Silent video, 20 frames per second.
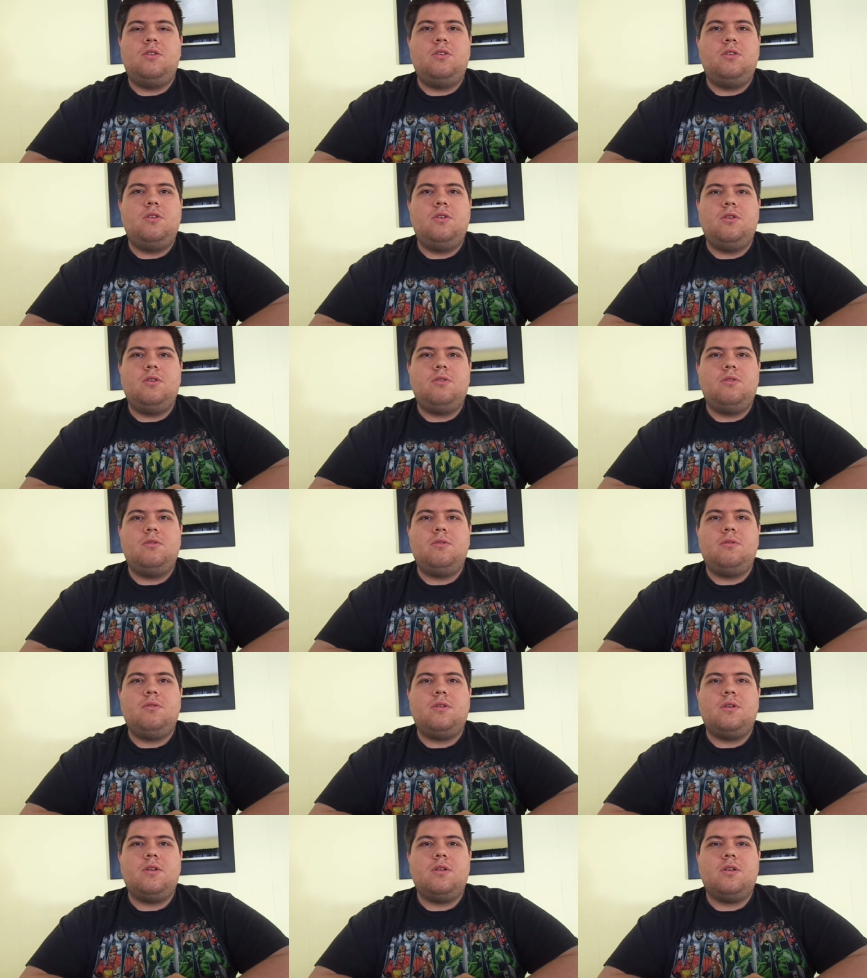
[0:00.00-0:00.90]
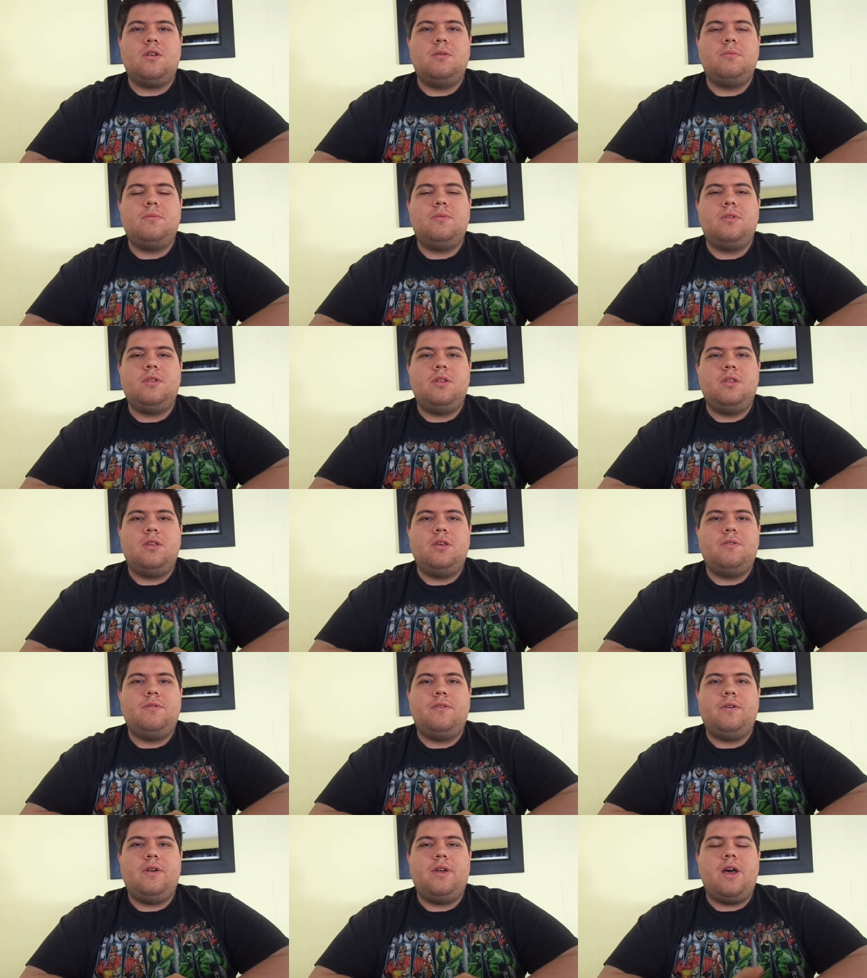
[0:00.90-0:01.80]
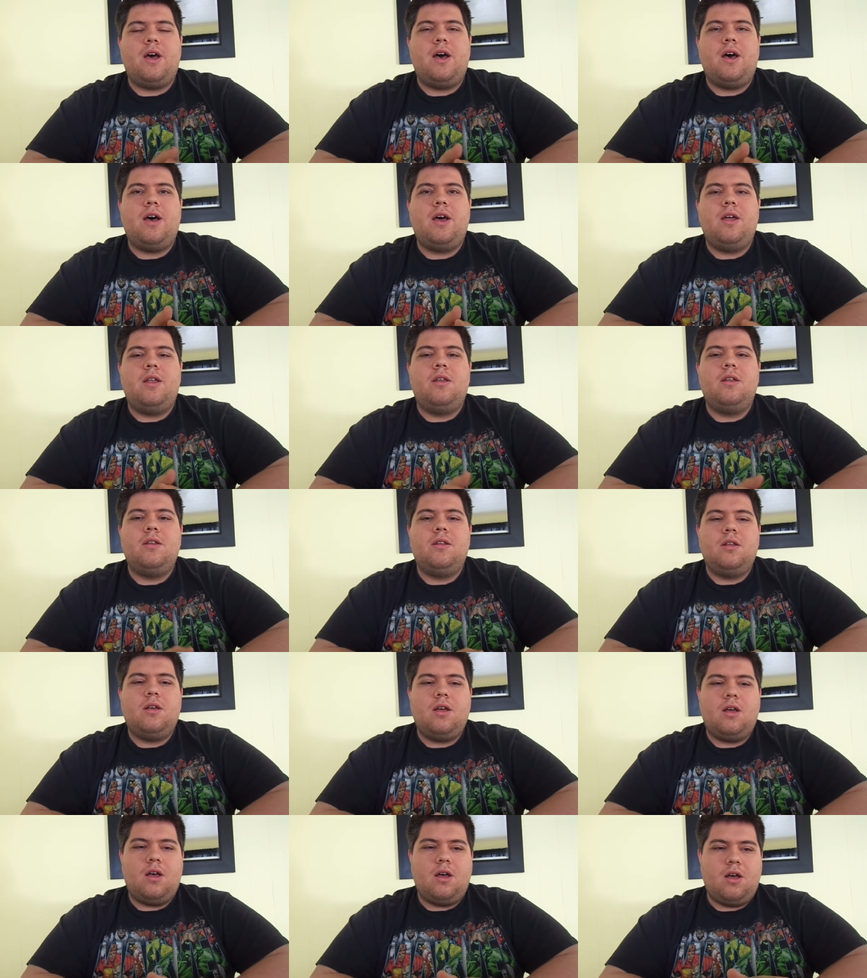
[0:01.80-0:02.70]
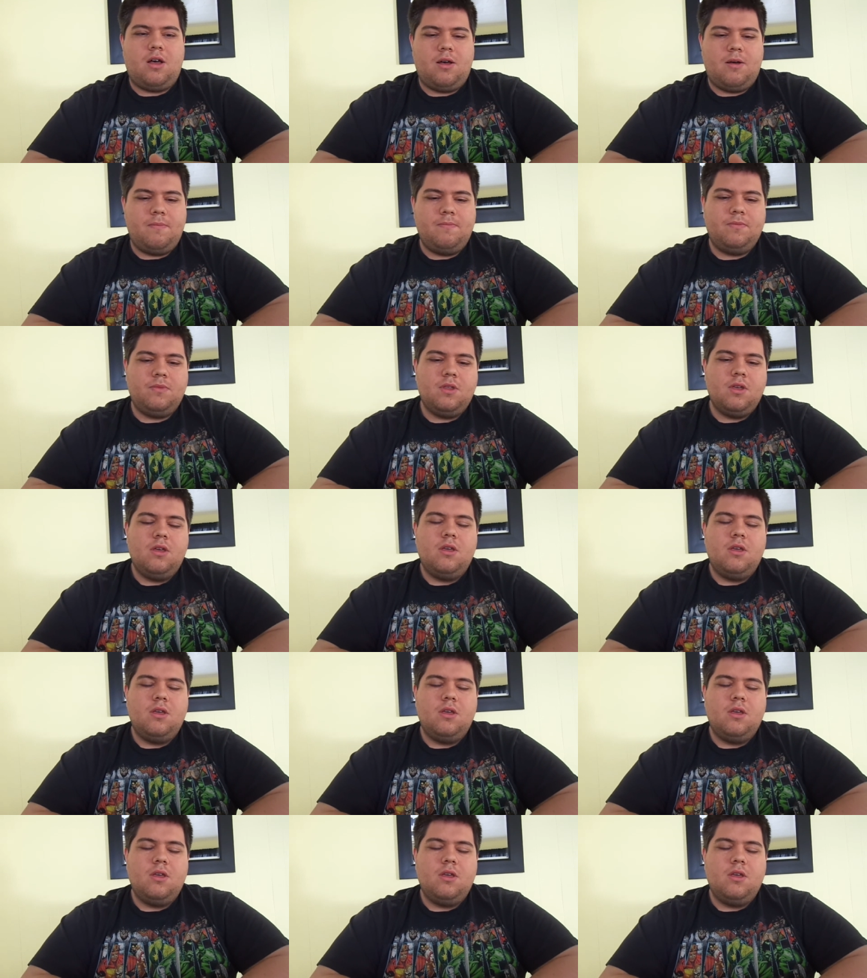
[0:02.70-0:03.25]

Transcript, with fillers: you completely forgot, um,